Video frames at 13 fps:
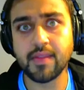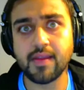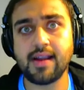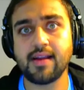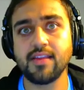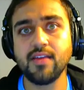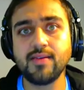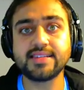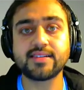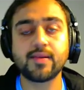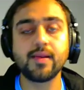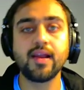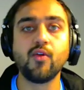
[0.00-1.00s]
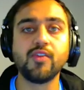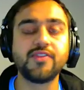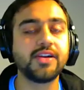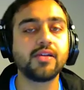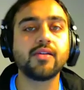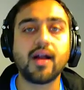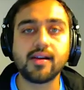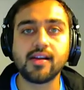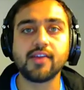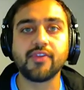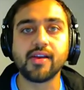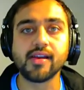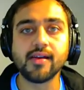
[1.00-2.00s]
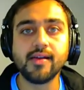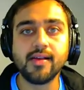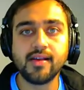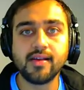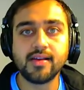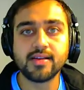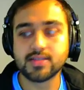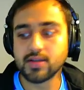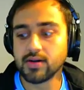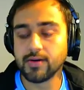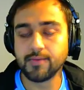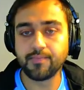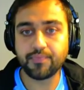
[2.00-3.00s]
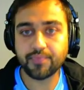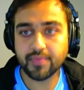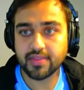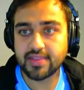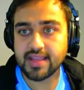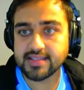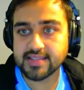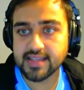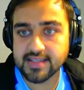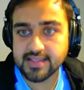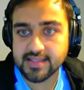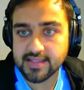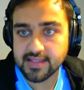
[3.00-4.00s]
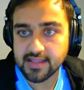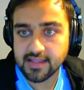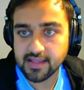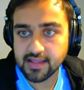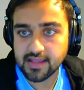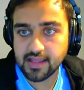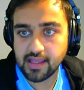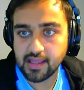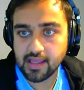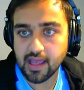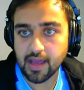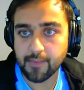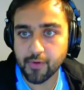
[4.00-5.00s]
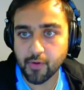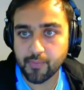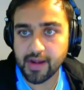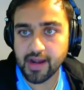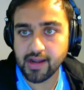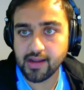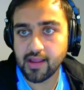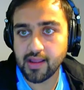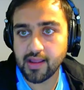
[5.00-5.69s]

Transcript: right? Otherwise it will overfit or underfit. So this is the appropriate